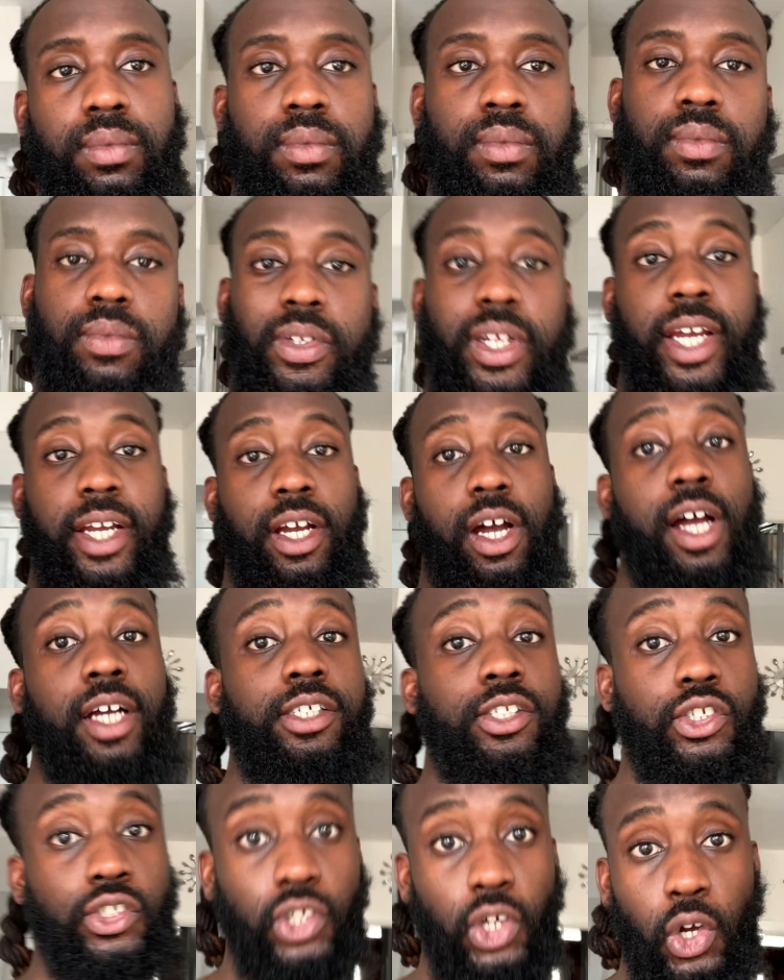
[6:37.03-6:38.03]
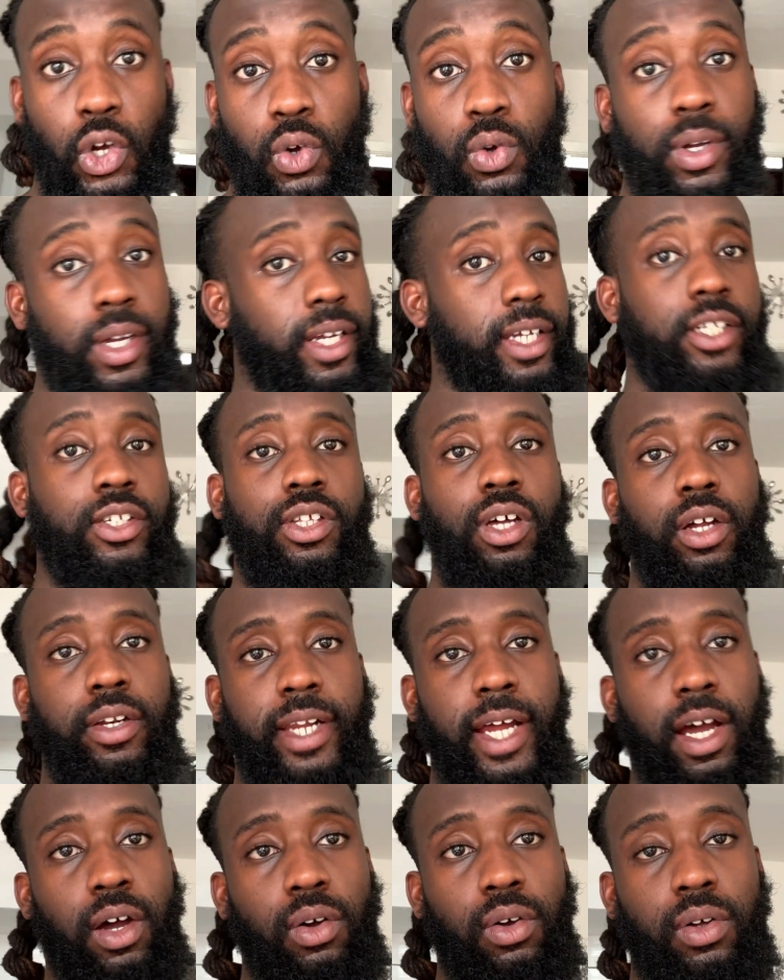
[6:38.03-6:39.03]
Yeah, guys. So it's done
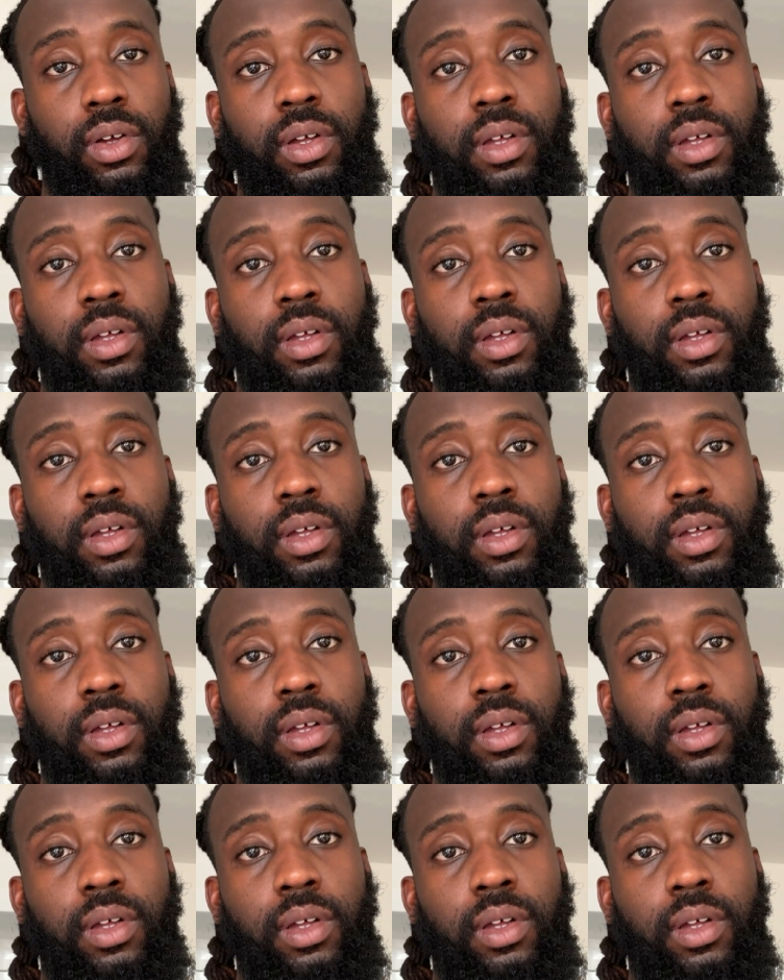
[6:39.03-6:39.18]
now.